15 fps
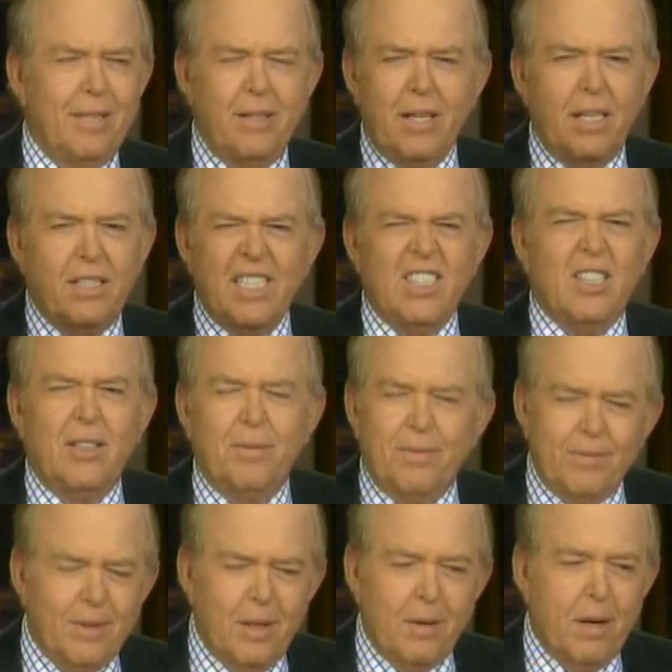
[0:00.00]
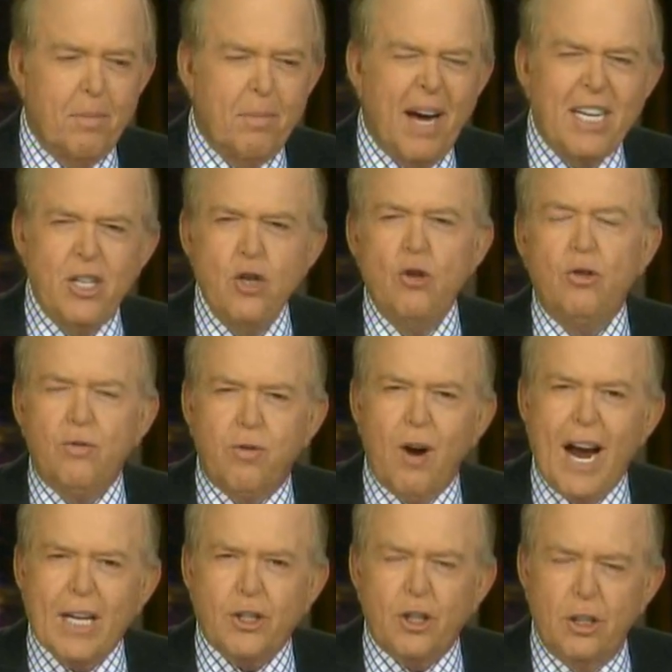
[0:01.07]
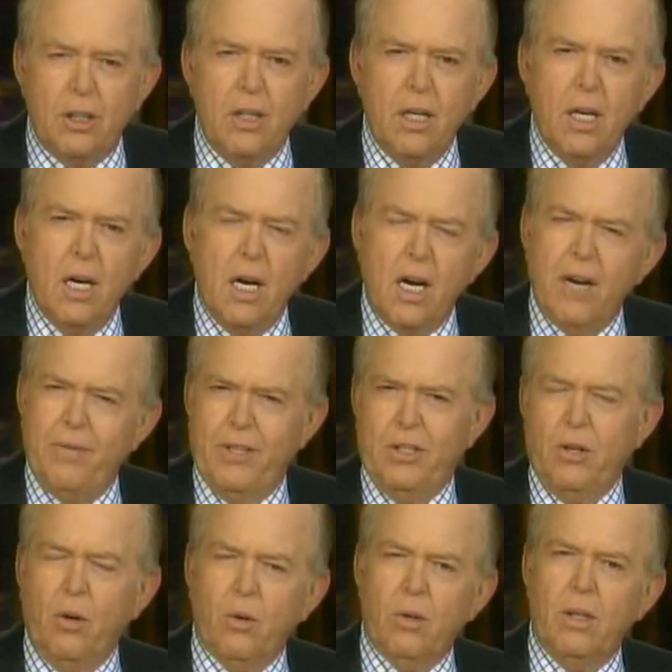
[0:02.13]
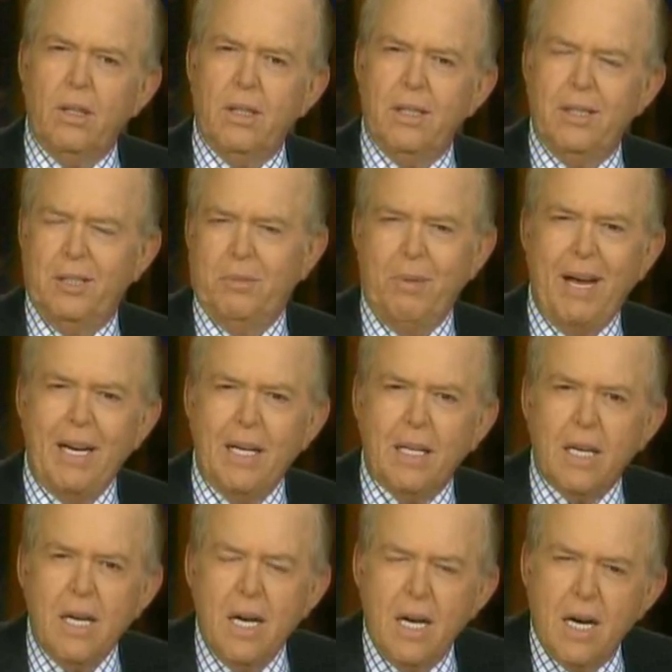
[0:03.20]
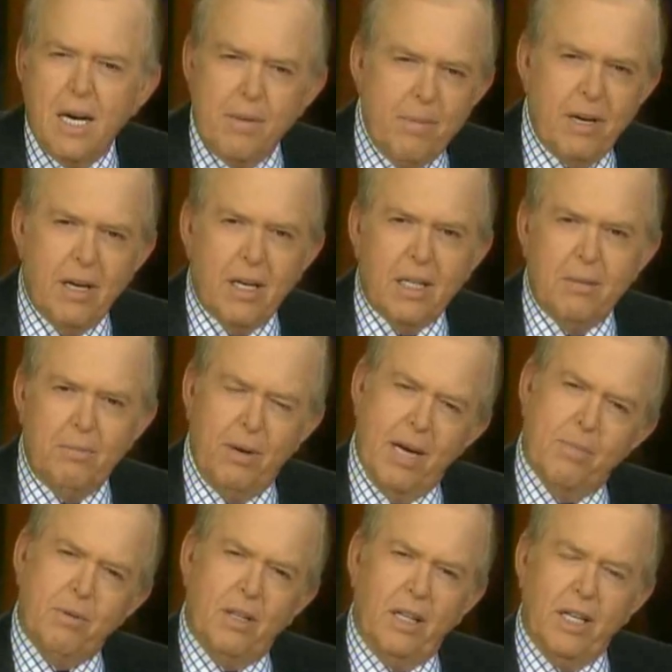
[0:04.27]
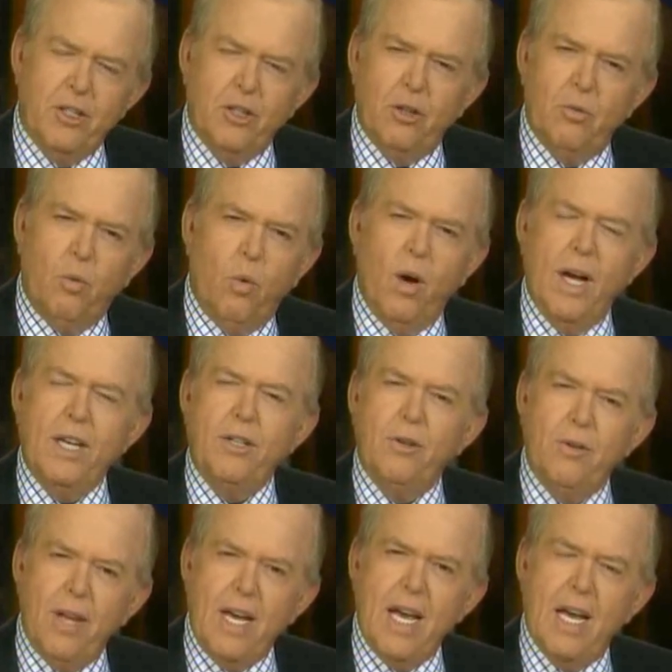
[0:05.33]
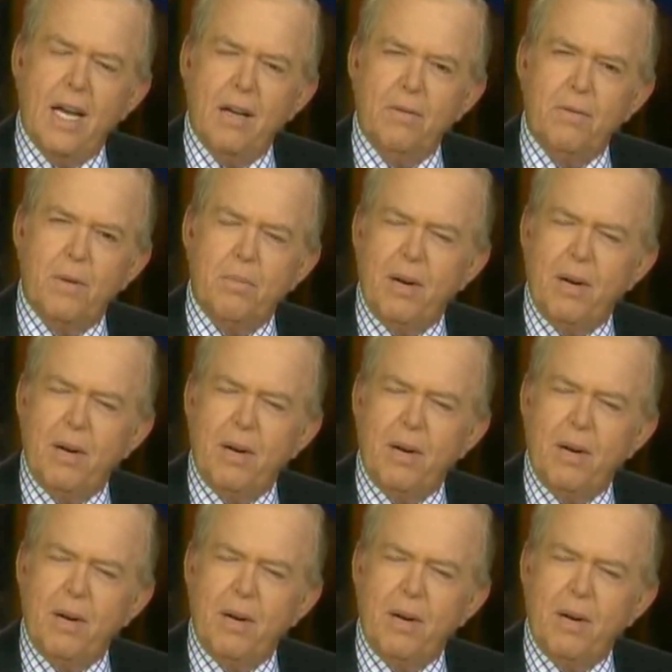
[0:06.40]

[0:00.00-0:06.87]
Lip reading: that's a minute fraction of the total Hispanic American population. Why do they have